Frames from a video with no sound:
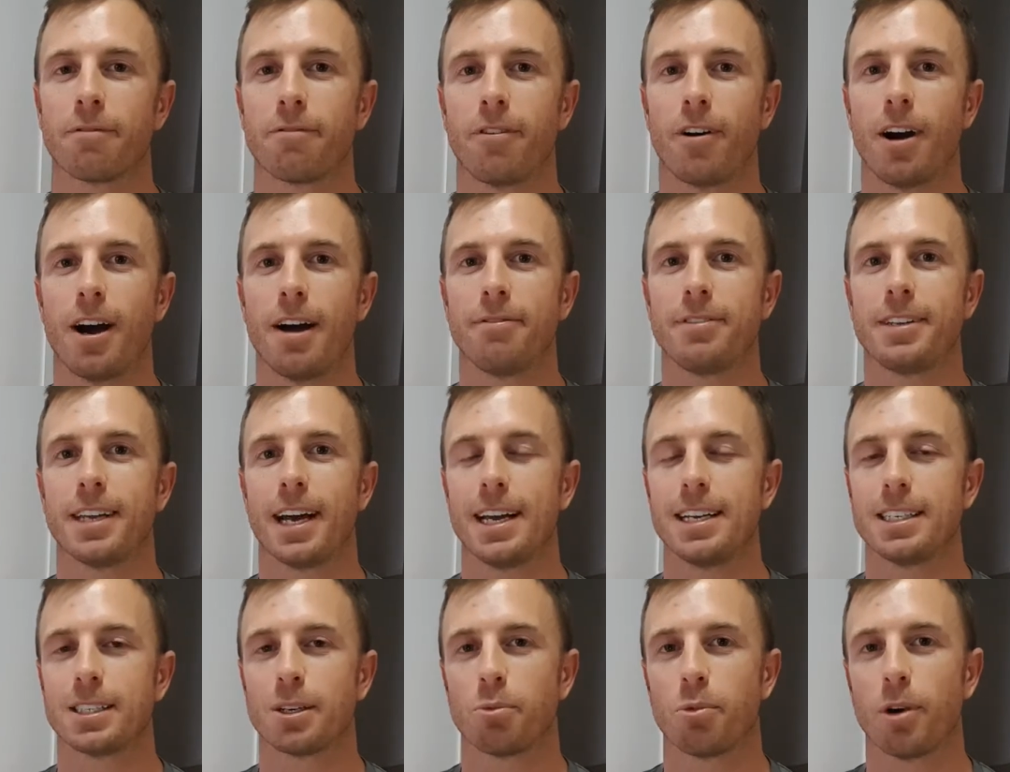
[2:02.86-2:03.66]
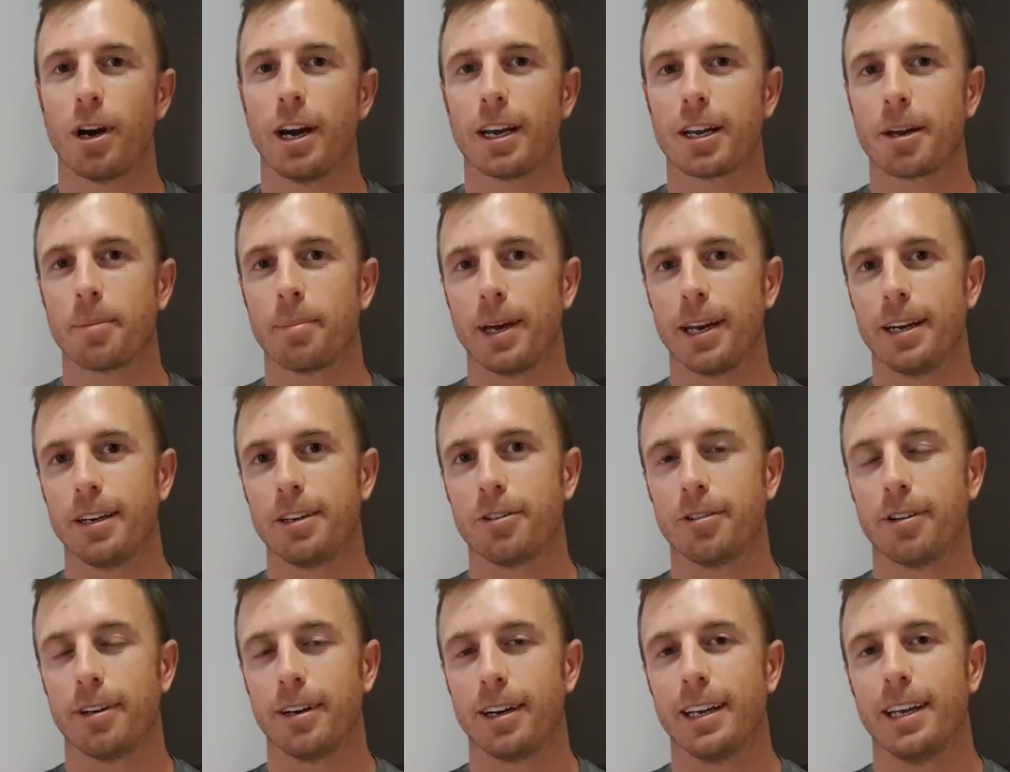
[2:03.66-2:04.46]
5 days a week, I've been
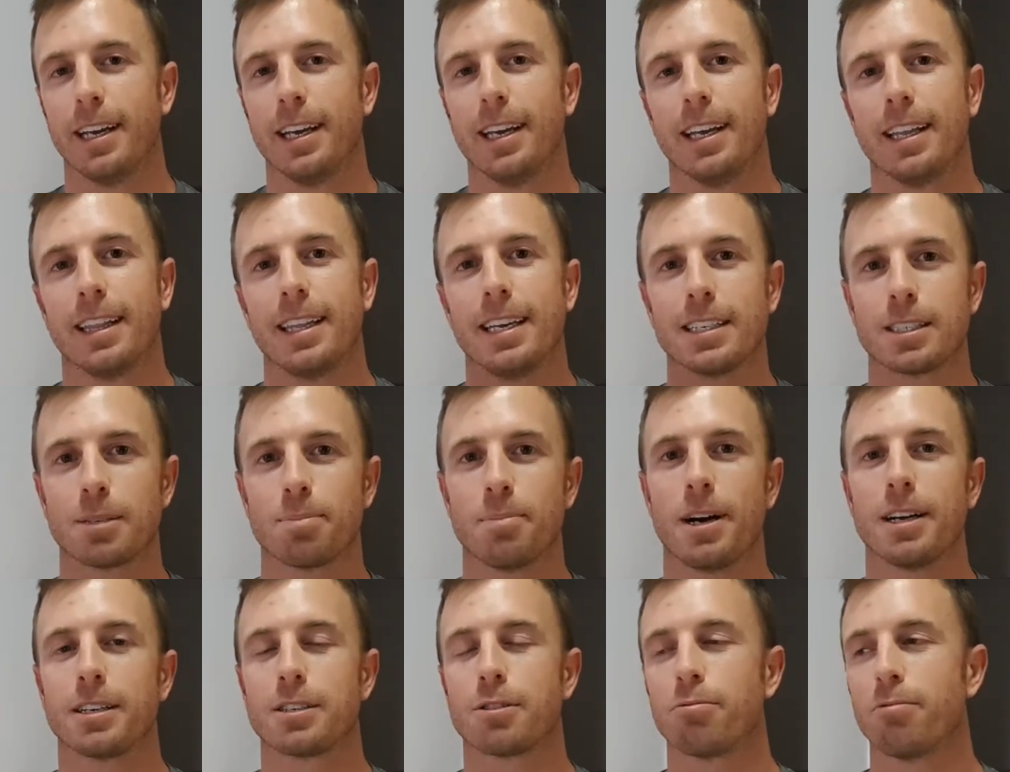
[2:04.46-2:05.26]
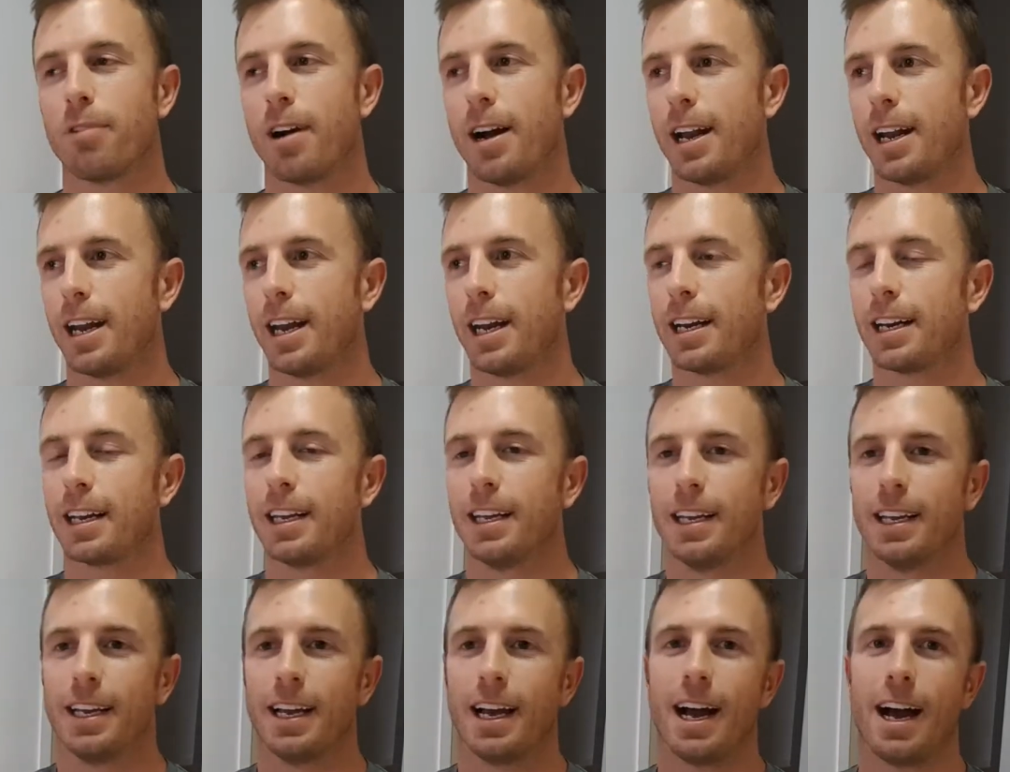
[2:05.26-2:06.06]
doing this much
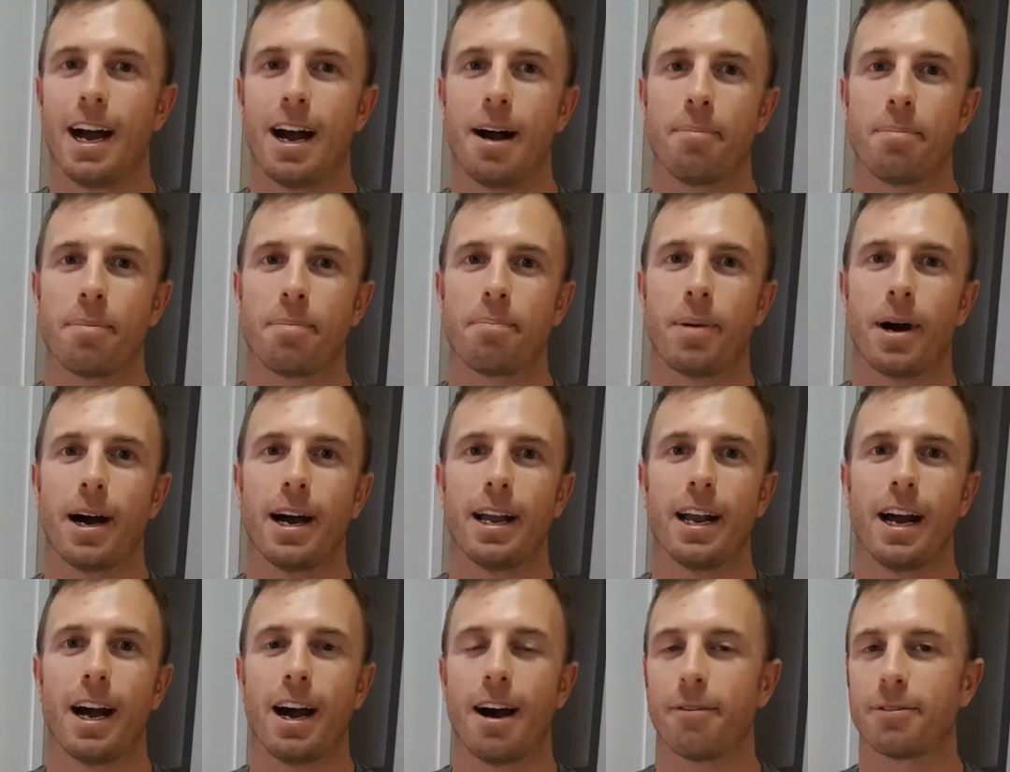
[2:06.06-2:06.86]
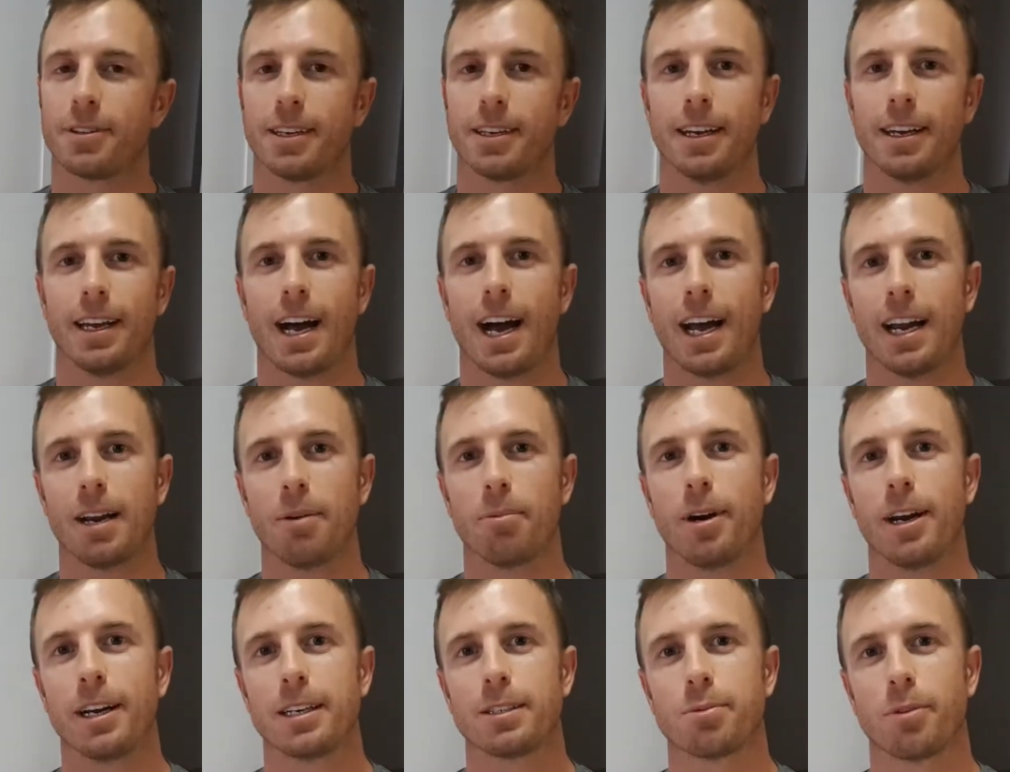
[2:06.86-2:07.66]
running, but after 8
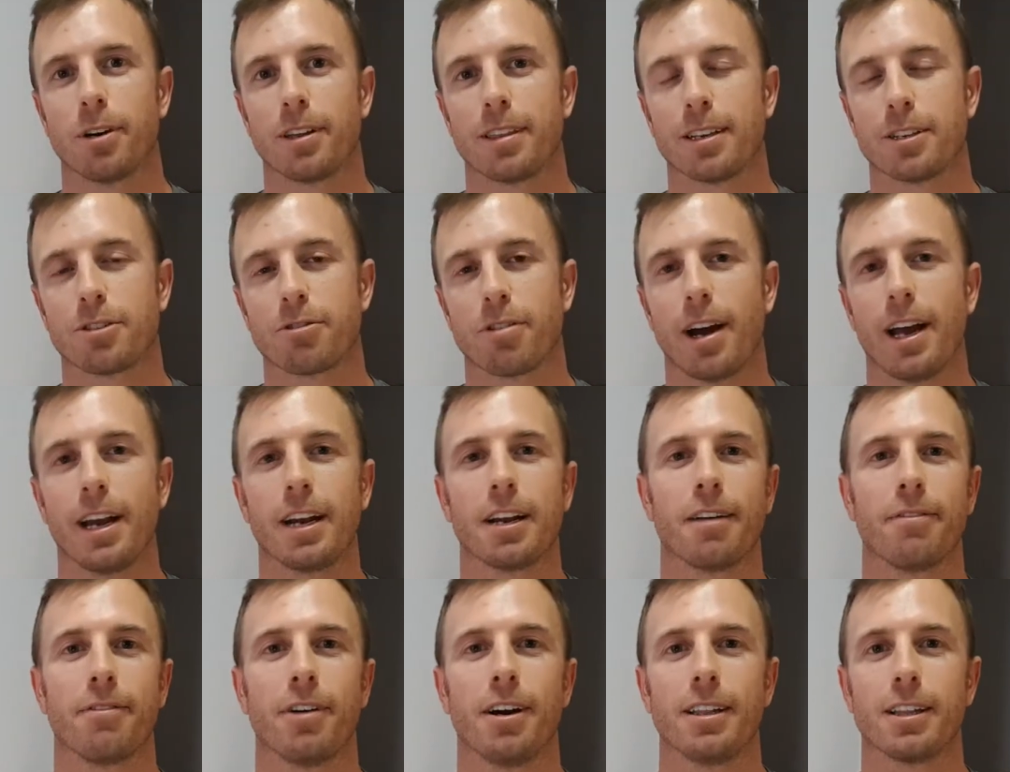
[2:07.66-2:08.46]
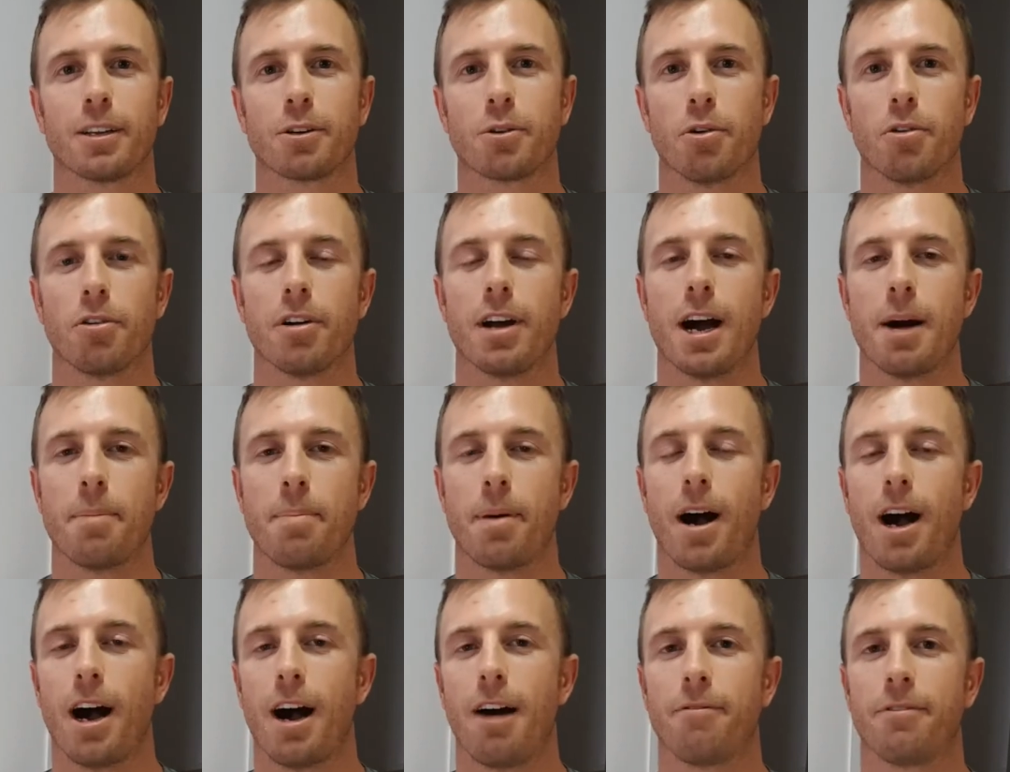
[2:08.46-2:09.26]
weeks worth of training, I've only gone up
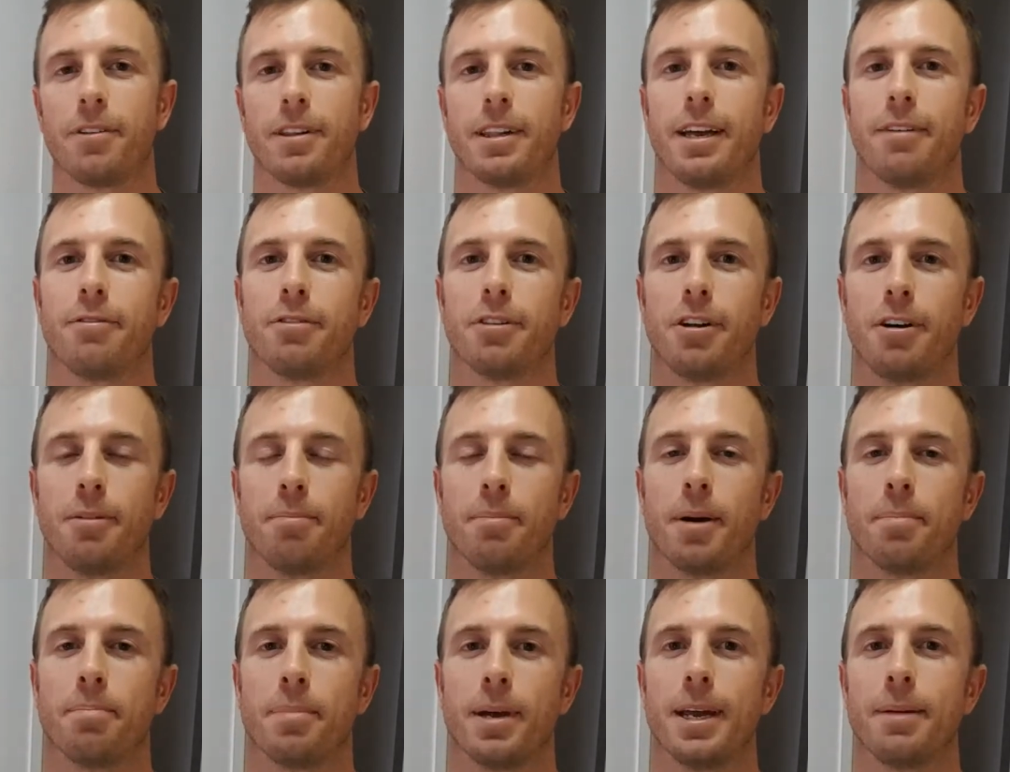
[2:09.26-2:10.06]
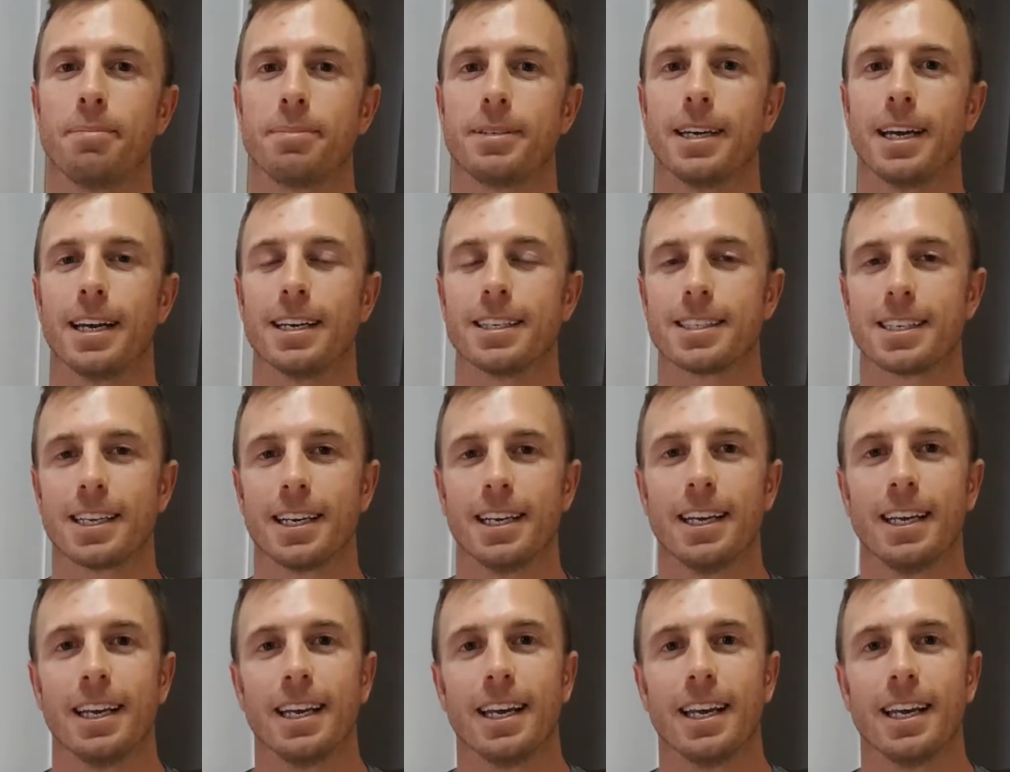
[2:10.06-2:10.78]
half a level on my beep test.